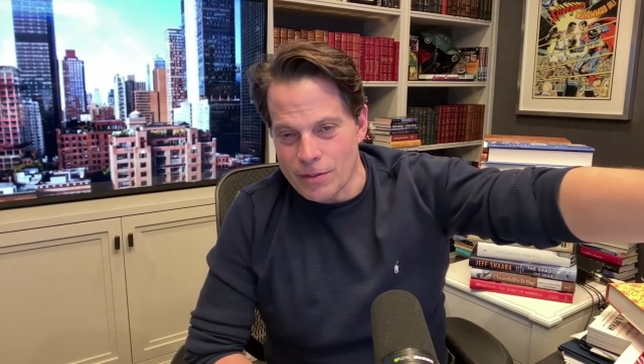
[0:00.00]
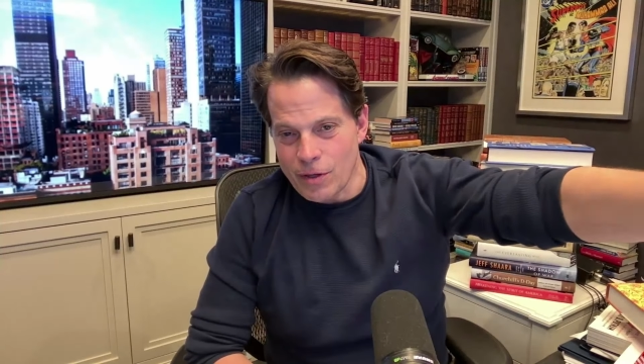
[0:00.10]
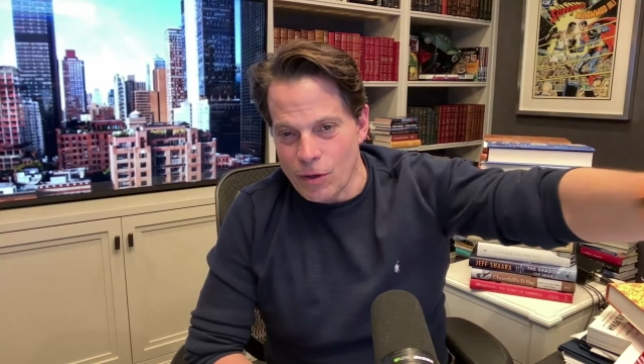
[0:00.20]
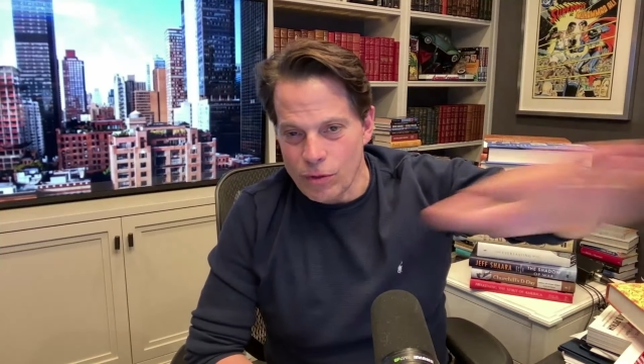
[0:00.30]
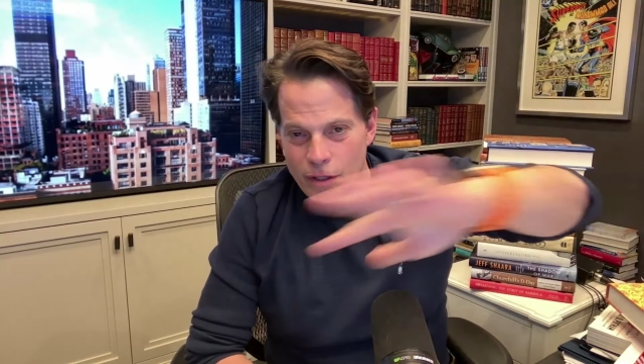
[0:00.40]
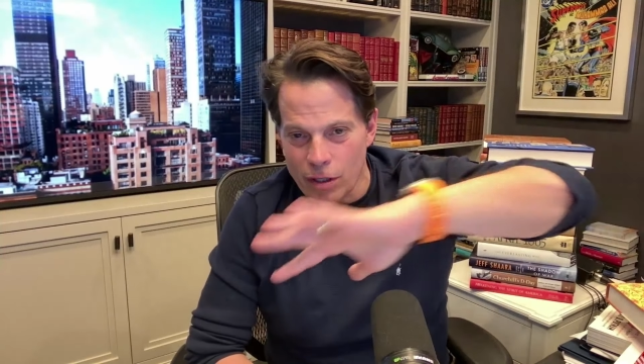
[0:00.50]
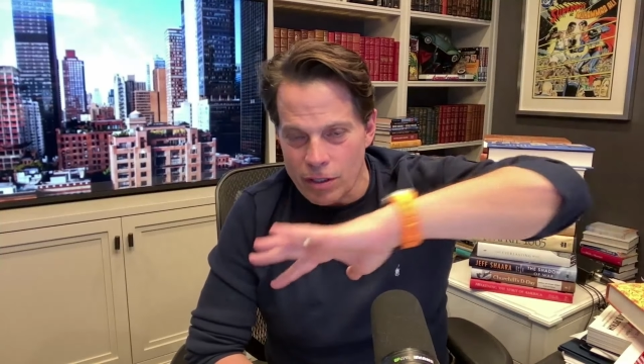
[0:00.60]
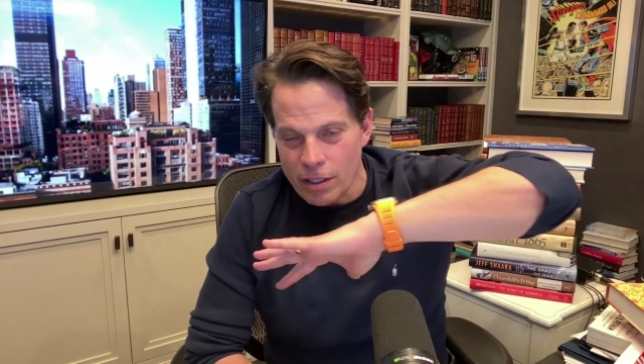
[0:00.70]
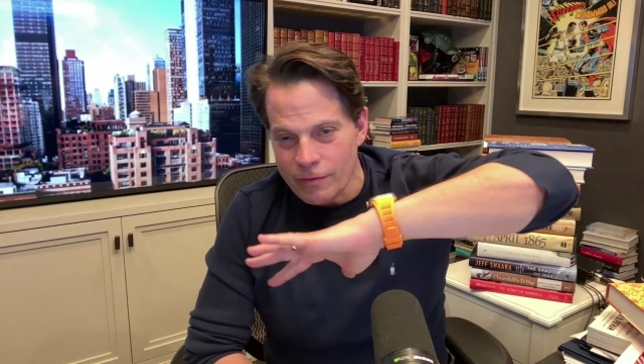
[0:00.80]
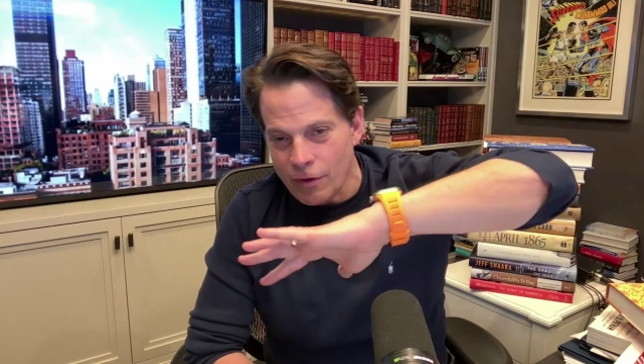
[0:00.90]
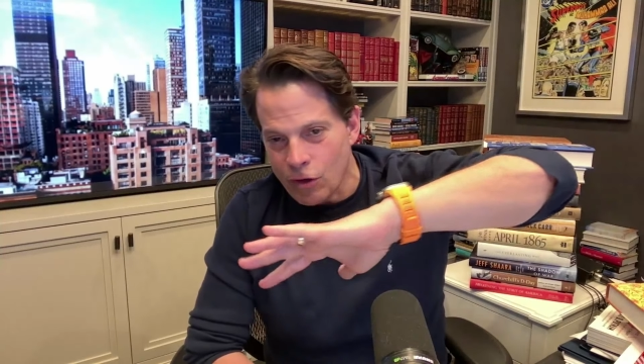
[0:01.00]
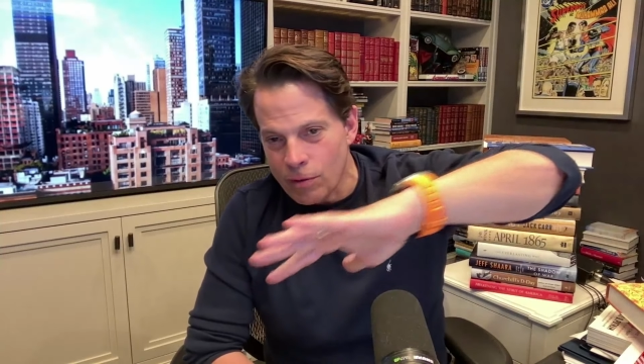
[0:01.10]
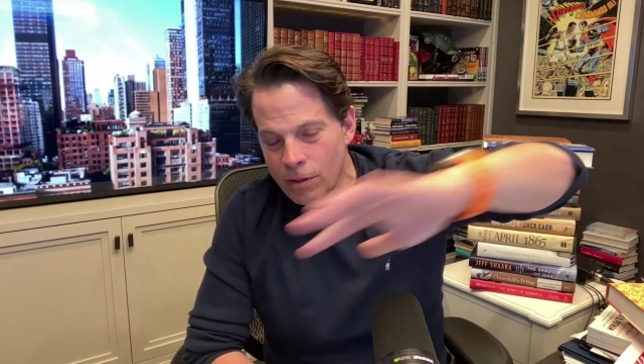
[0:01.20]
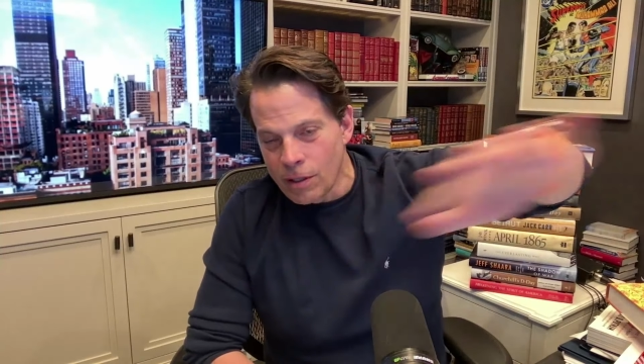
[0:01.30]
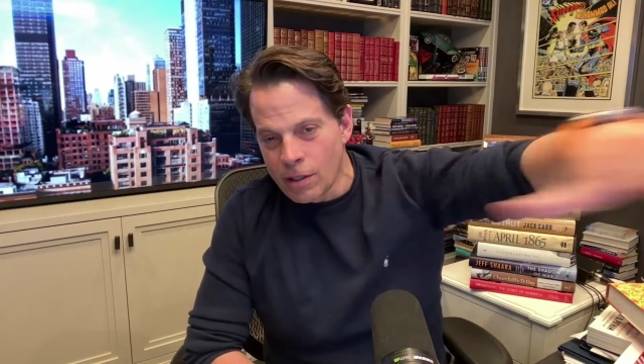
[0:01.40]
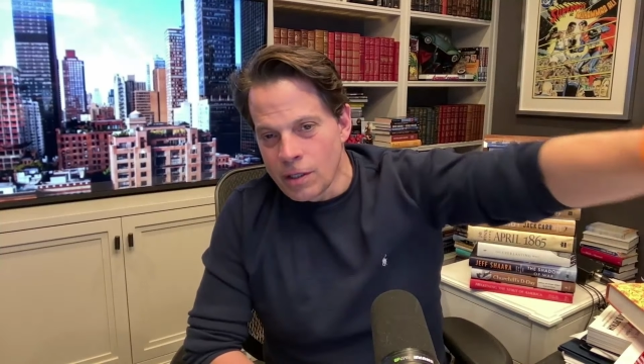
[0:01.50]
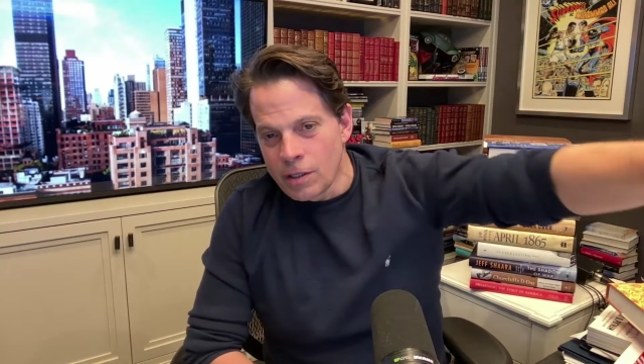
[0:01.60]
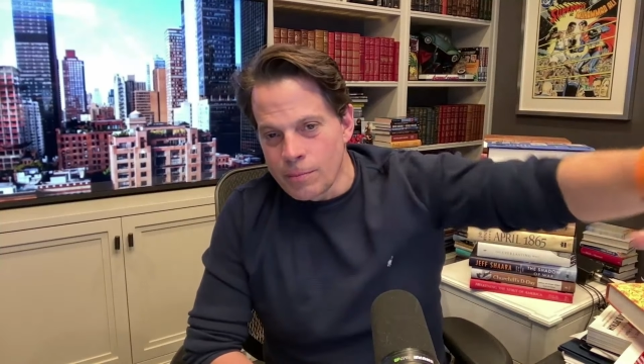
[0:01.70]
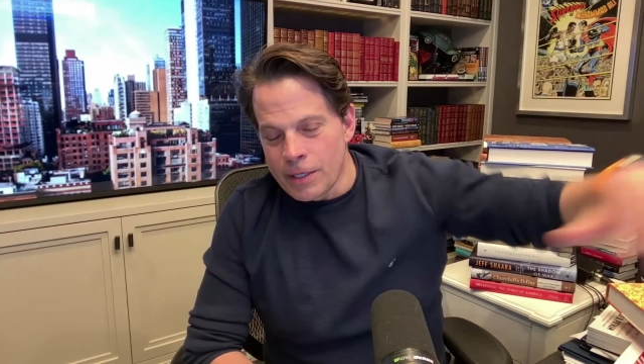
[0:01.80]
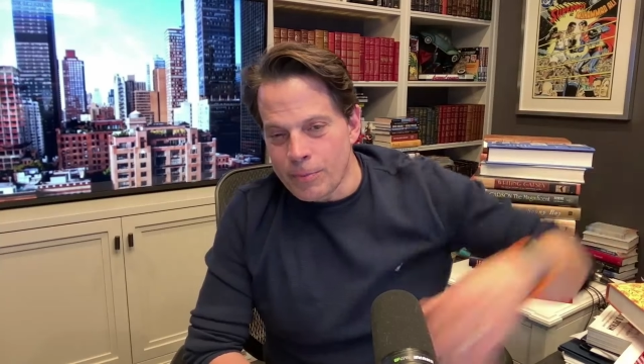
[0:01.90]
No, none of our
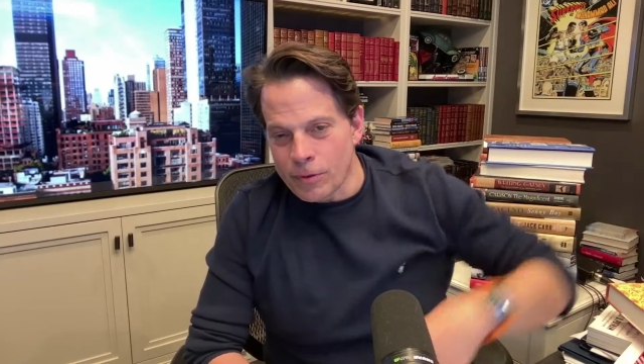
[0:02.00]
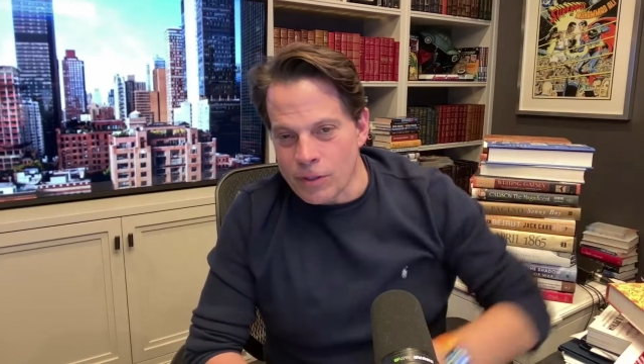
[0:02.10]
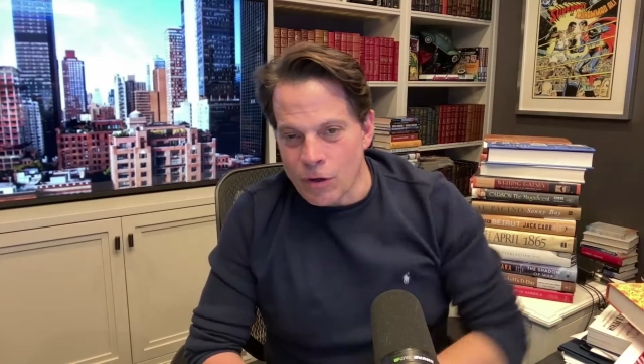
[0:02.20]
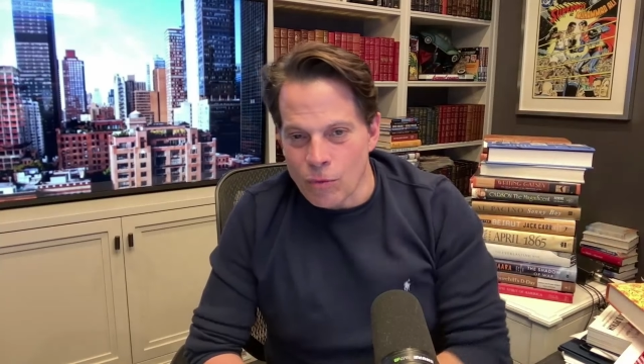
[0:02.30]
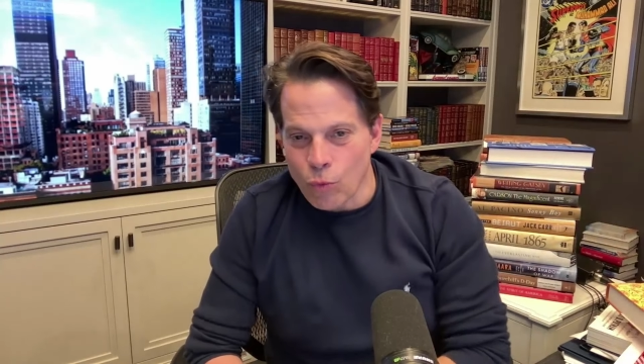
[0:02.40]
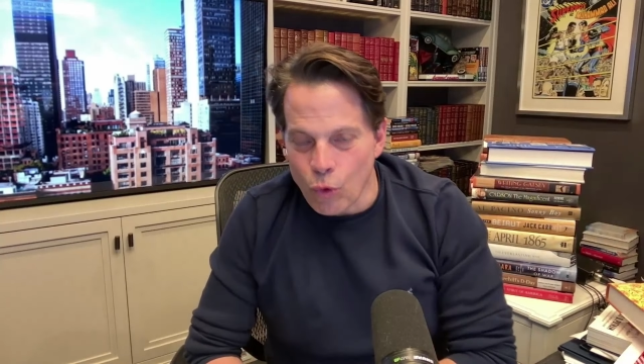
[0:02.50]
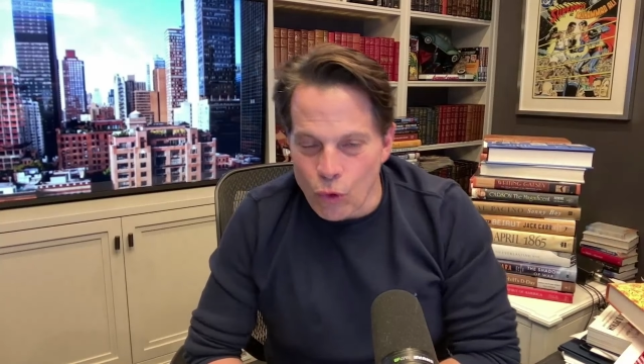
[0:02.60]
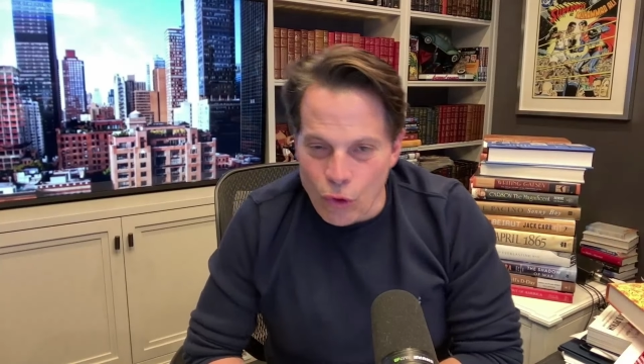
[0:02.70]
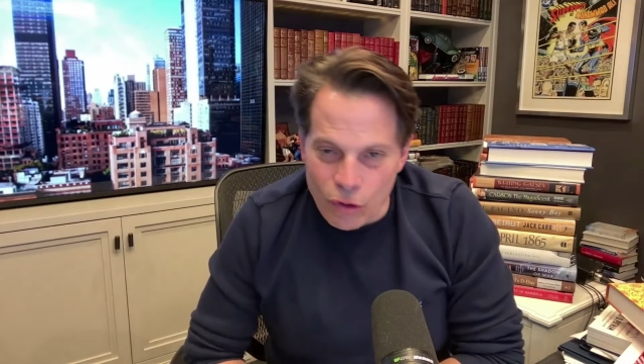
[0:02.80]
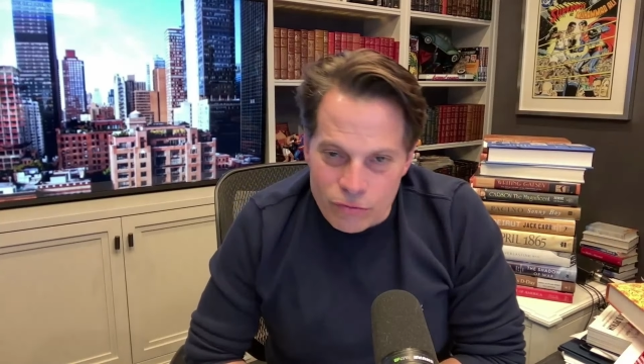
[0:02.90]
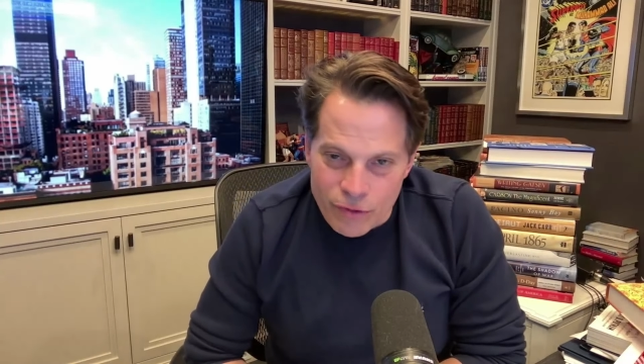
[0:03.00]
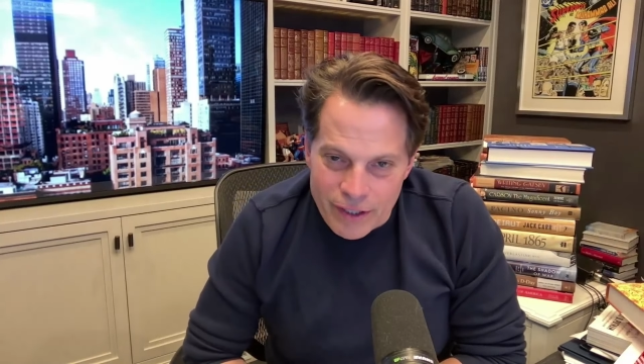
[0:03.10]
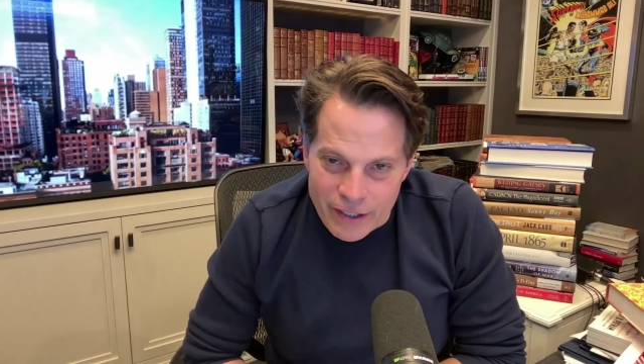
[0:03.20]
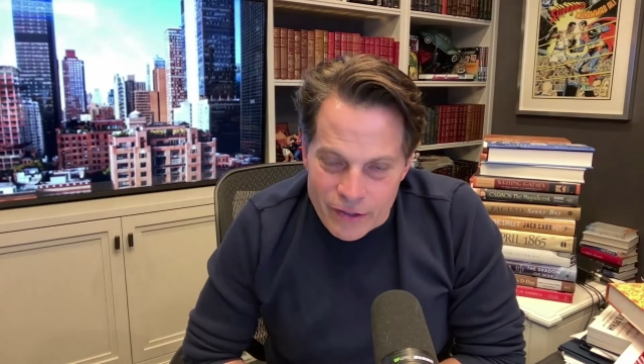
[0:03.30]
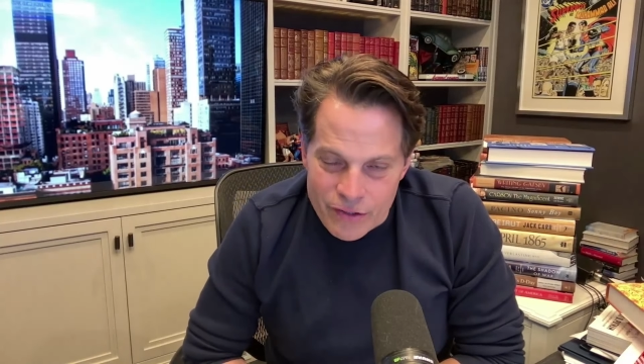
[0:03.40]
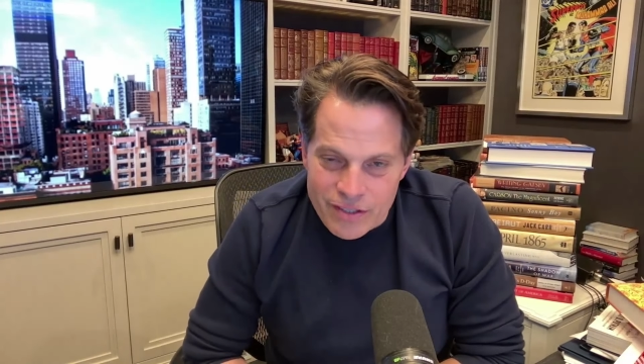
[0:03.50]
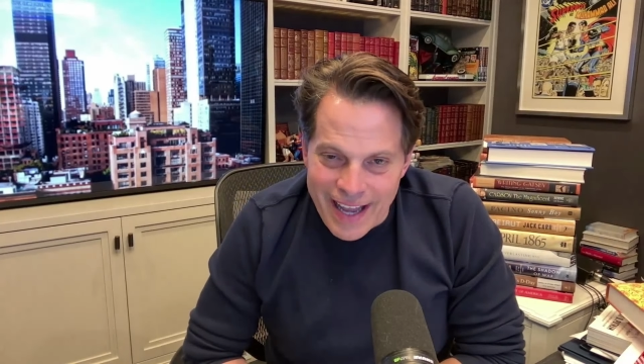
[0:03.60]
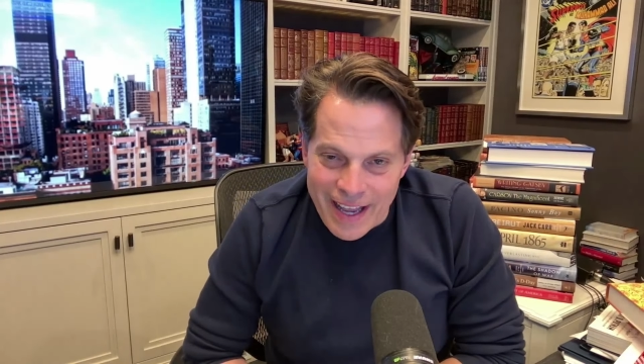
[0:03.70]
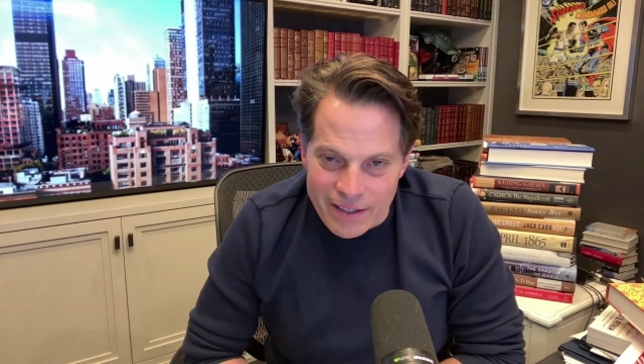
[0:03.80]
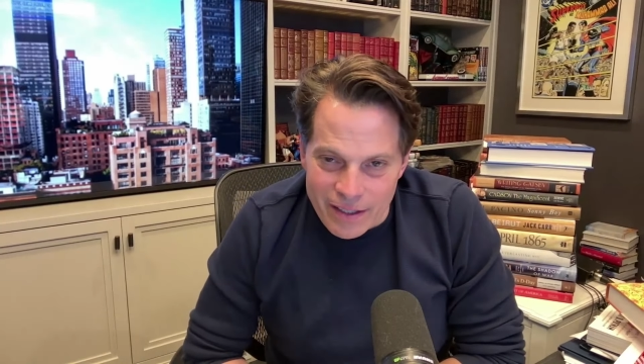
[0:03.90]
people in our world really
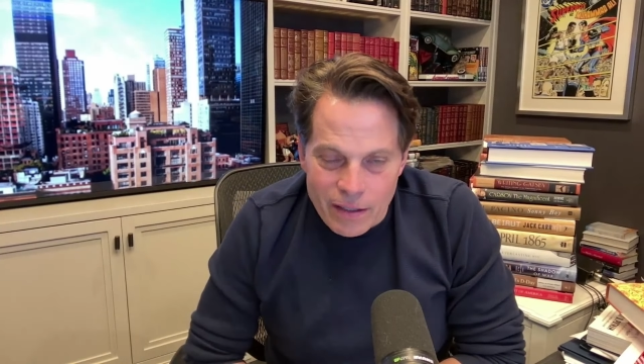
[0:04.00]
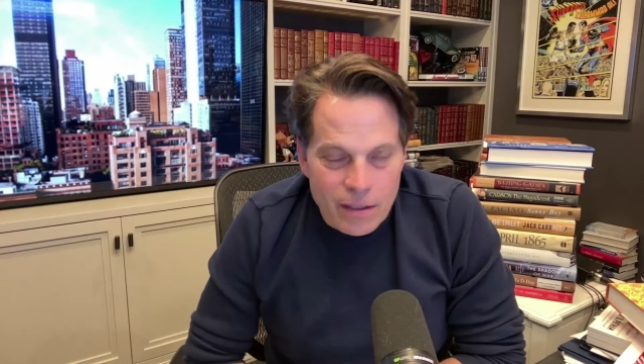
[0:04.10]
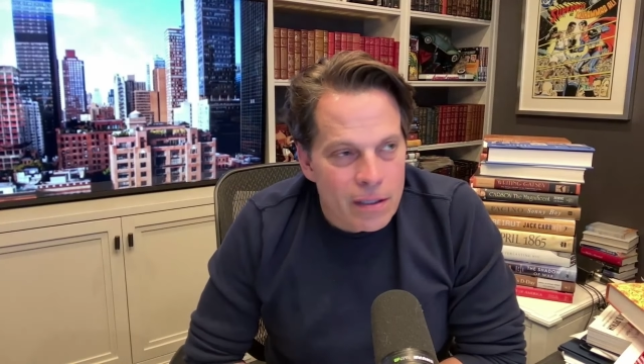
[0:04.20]
understand it.